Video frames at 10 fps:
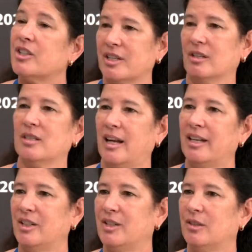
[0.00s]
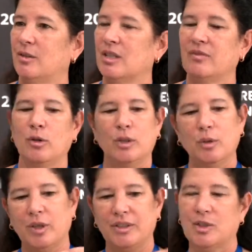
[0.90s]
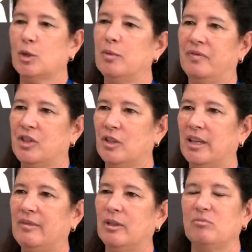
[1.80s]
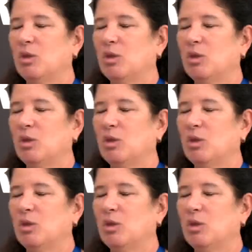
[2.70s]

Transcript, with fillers: skills, and attitudes, if you only want the superficial level,